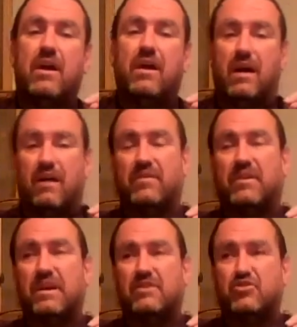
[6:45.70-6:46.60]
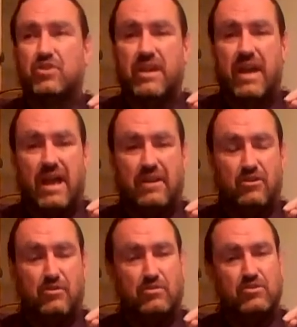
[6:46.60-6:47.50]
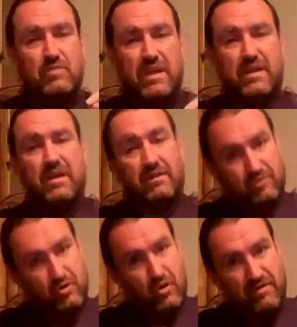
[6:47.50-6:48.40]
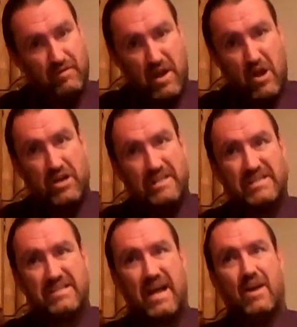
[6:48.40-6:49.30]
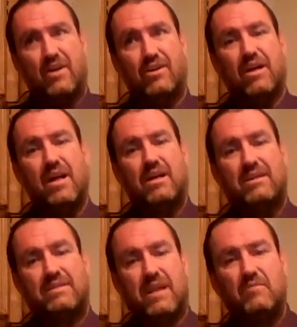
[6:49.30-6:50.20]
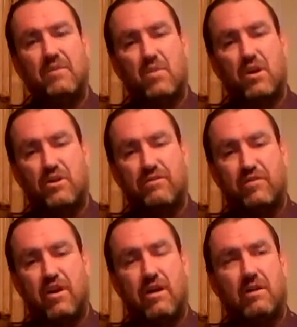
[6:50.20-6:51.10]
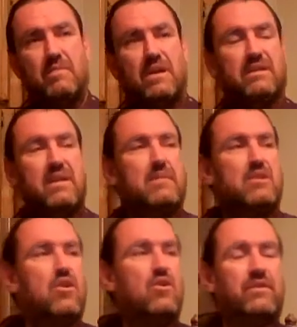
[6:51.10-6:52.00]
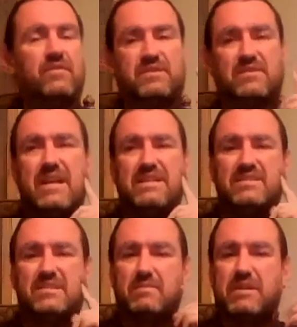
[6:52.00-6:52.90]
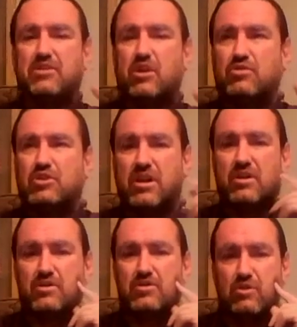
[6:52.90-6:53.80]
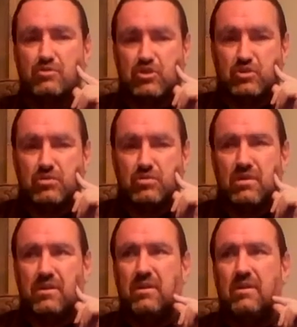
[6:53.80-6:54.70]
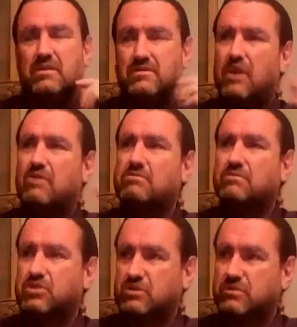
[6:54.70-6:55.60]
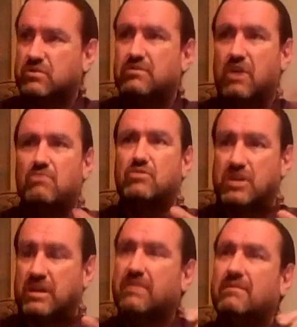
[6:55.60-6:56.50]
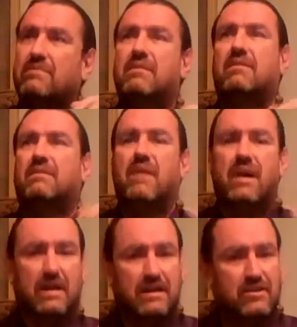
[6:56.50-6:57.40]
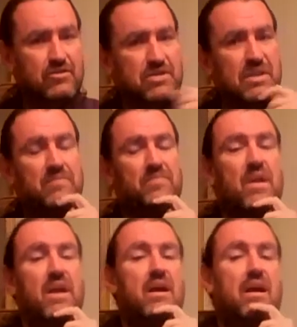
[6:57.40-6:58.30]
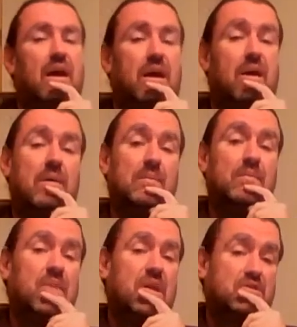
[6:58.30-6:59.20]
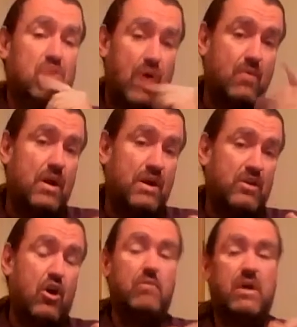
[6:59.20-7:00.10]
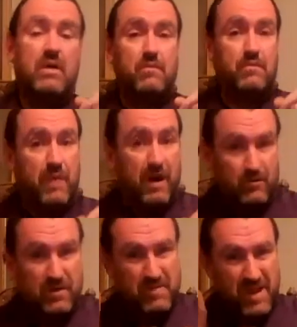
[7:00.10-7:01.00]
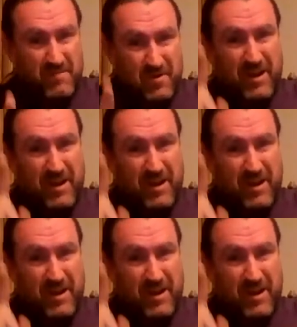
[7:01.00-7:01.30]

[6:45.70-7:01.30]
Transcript: of the country and you speak sort of American style, tell me where you're from and let me know if it tends to be don't ya or don't you. Don't you, don't ya. Yeah, interesting. So I want to know, but remember